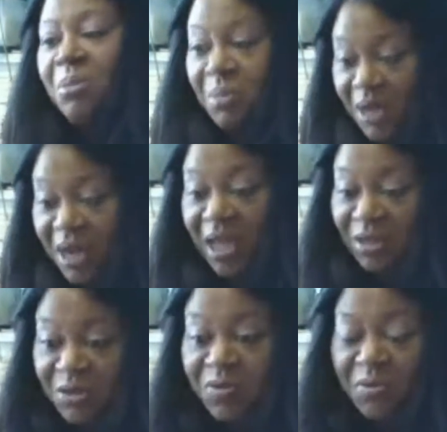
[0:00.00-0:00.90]
But I
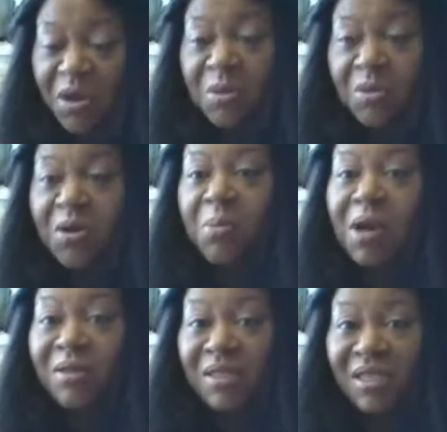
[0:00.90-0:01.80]
do remember
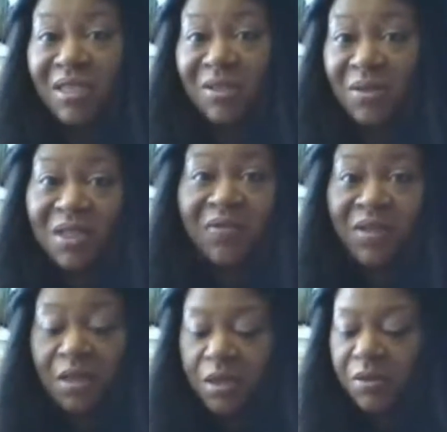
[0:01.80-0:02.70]
about 6 or
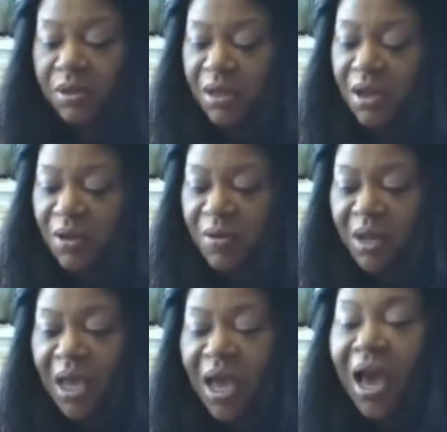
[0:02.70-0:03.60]
7 years ago,
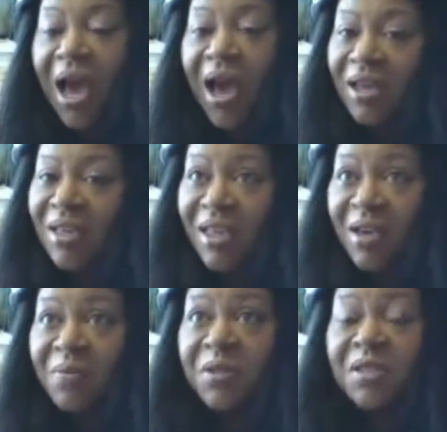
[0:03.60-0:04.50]
there
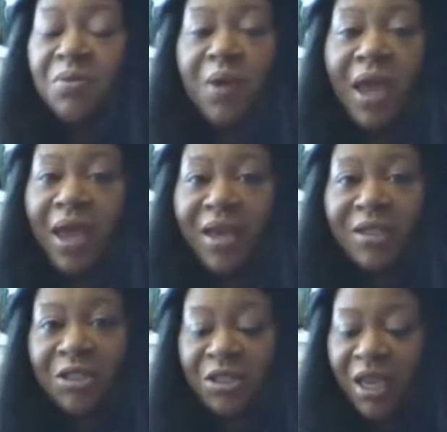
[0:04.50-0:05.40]
was a
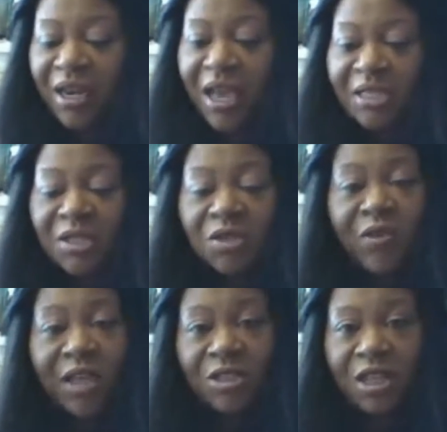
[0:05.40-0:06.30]
rash and I
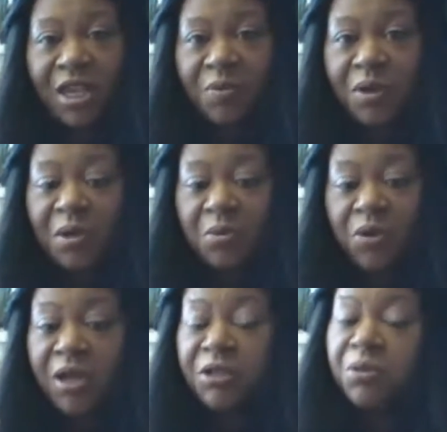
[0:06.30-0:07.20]
scratched at it with a
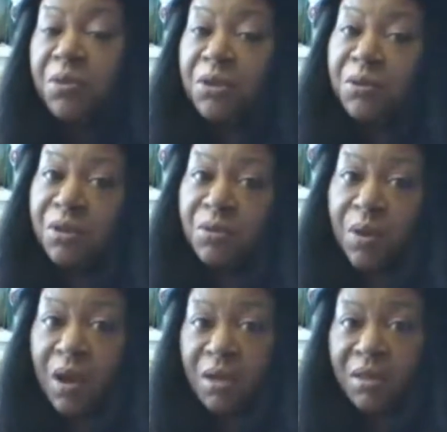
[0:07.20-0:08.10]
brush, which was the
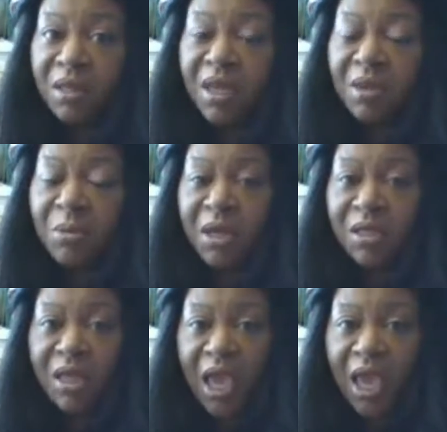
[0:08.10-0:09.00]
wrong thing because
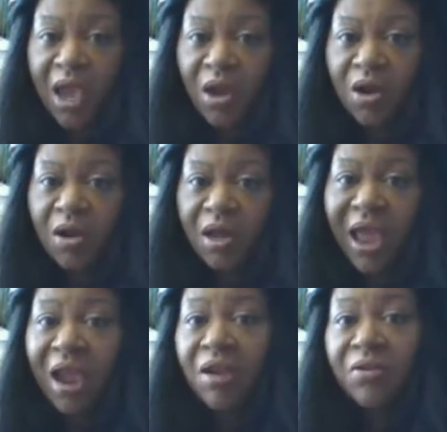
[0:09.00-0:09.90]
hair
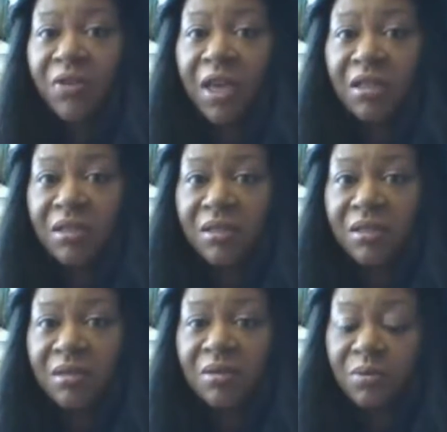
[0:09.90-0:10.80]
aggravates
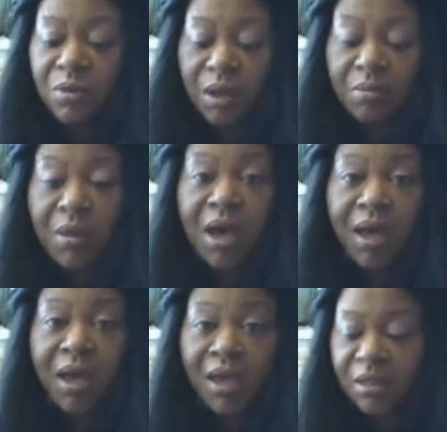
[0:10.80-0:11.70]
my
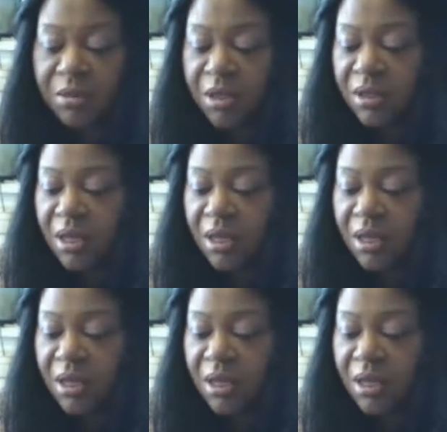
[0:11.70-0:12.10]
eczema.